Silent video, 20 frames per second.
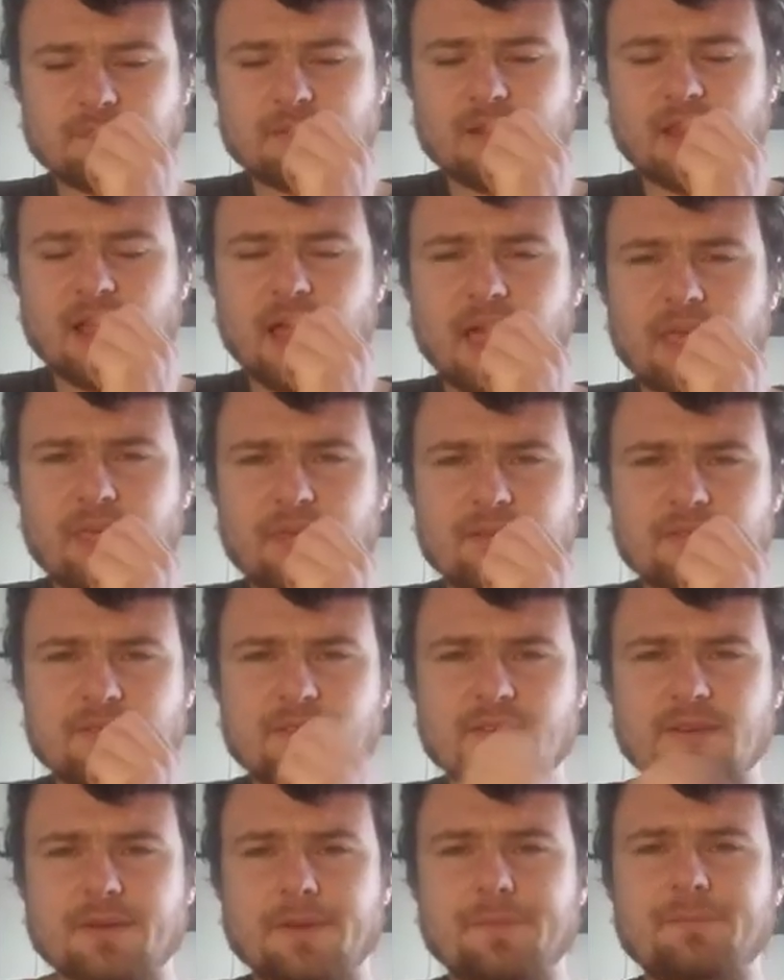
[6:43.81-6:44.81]
having
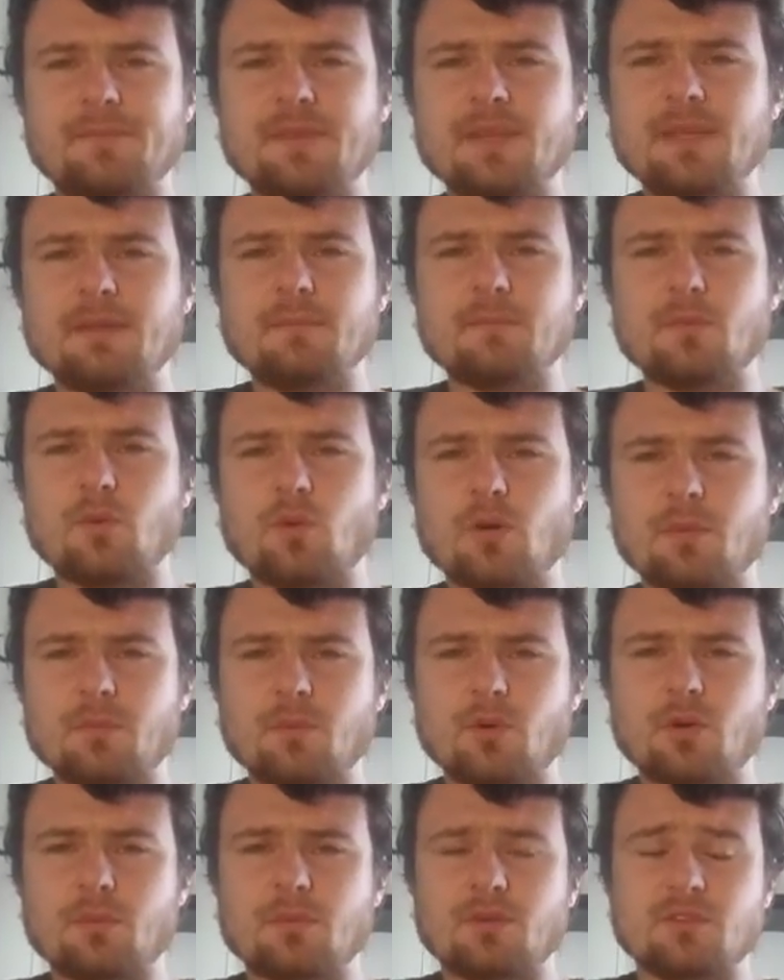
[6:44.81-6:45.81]
to eat more and
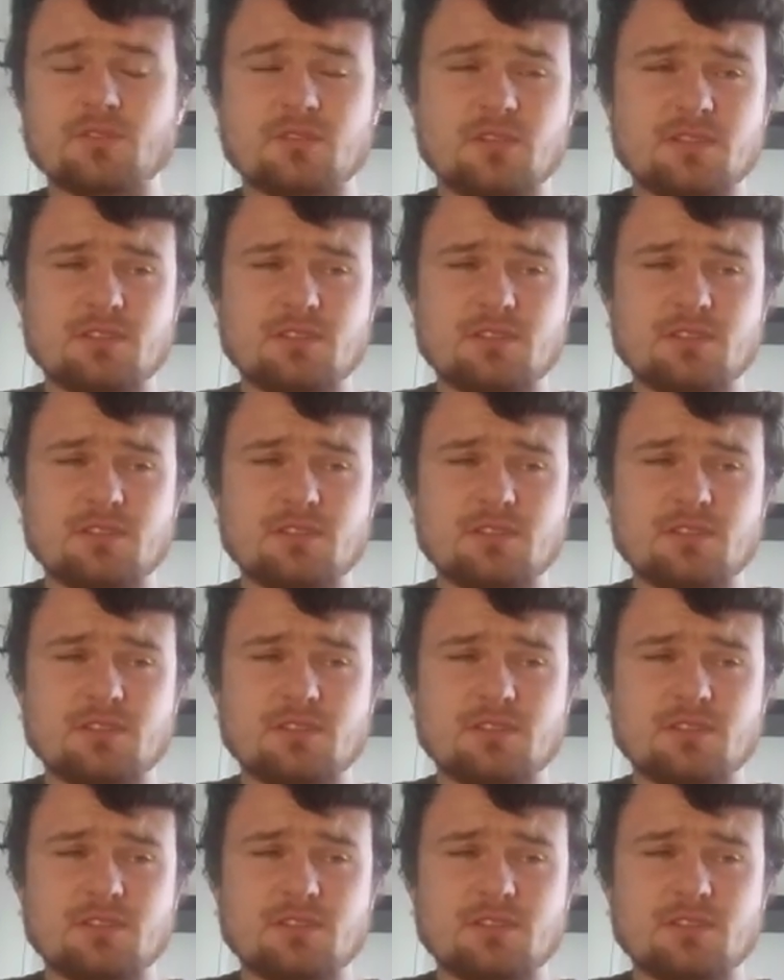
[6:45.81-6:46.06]
more because I